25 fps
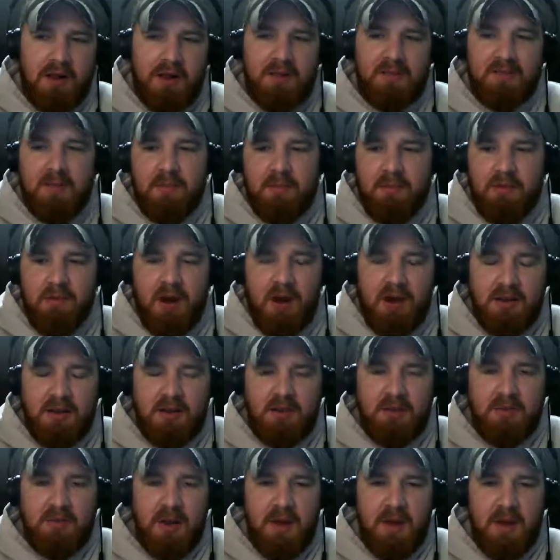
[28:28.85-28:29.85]
of the product
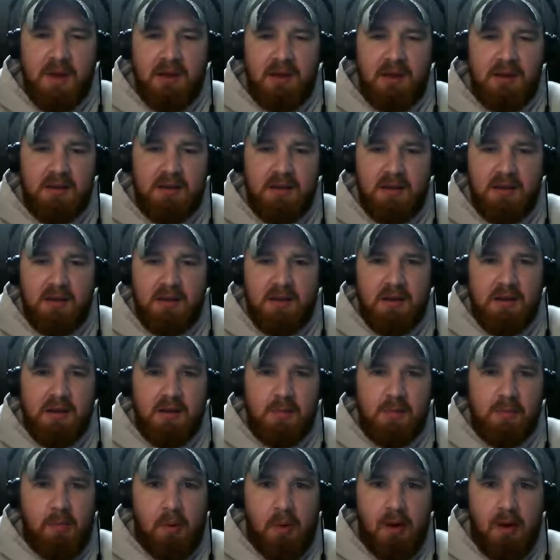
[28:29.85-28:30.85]
they're making,
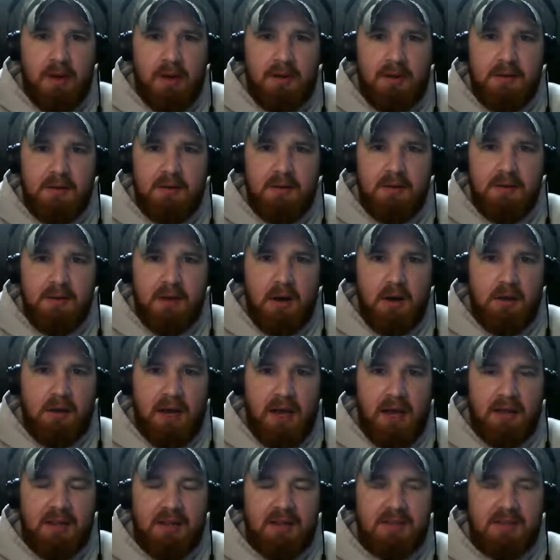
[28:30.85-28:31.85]
but
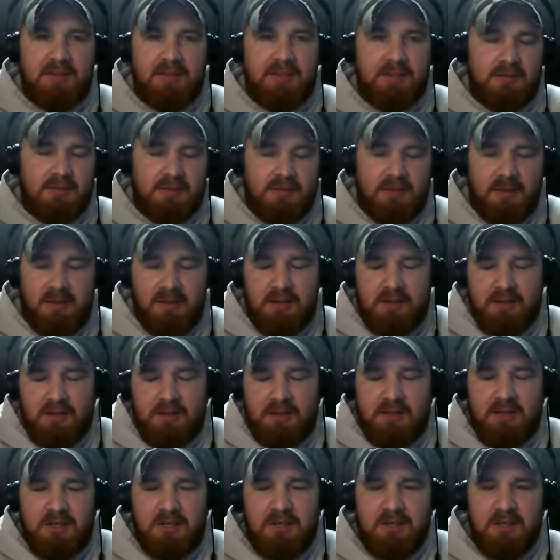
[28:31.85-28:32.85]
okay, let's
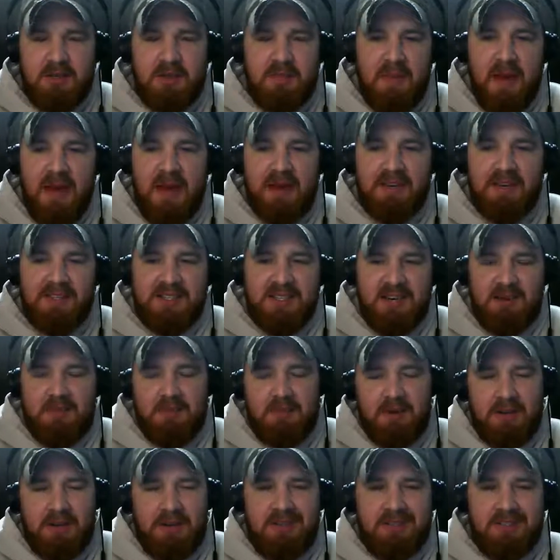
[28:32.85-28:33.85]
use the magazine
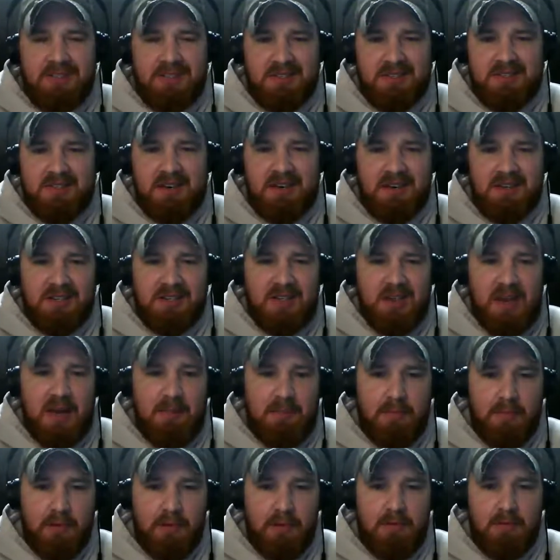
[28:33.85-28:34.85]
release as an
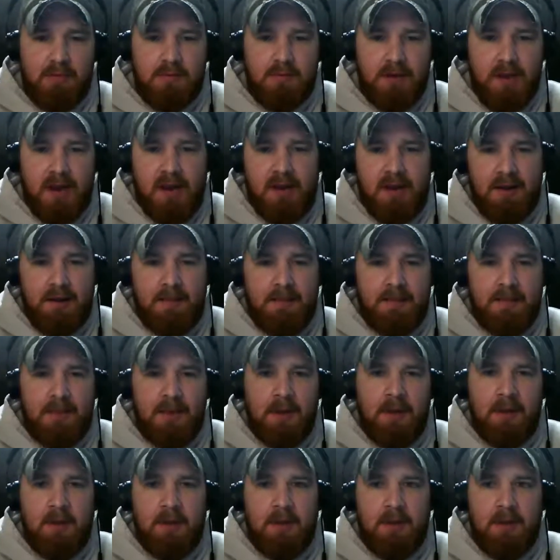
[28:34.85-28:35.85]
example, right?
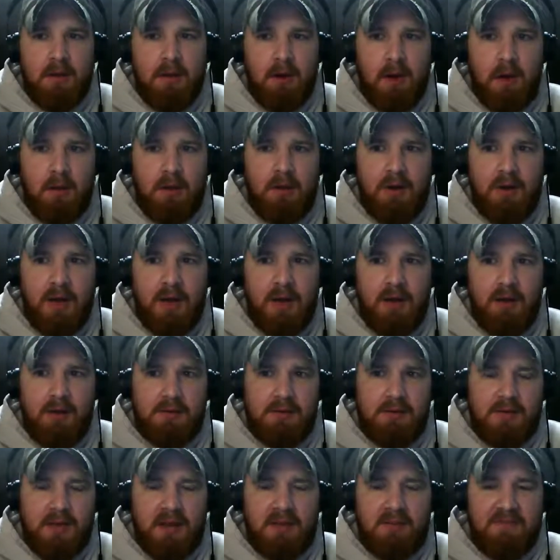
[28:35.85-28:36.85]
Okay,
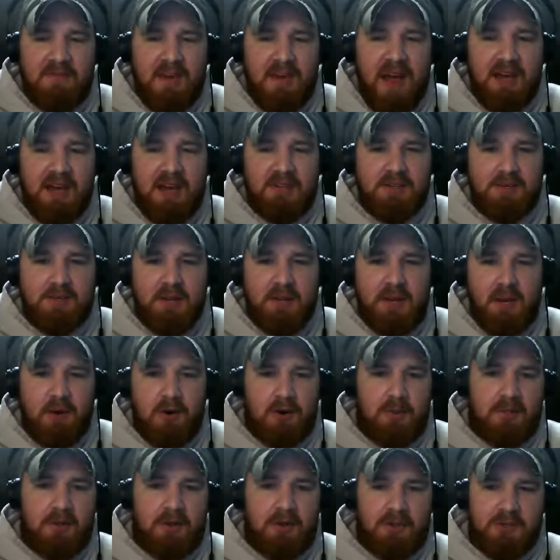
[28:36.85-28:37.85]
take factory or
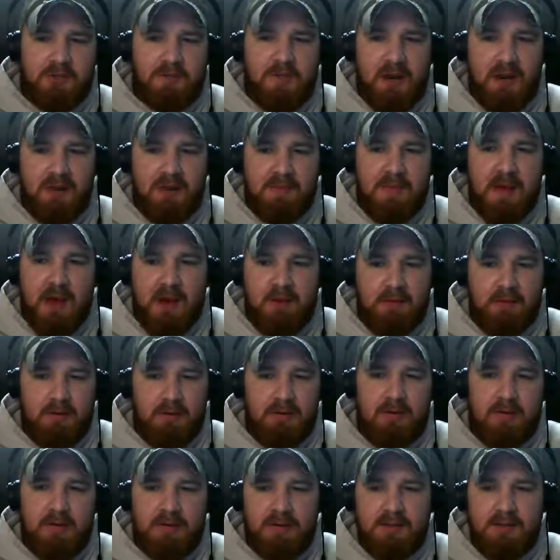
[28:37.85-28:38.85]
mil-spec mag
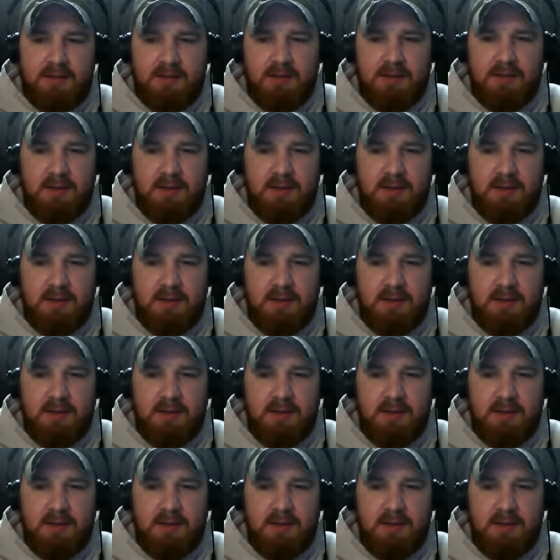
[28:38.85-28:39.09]
release,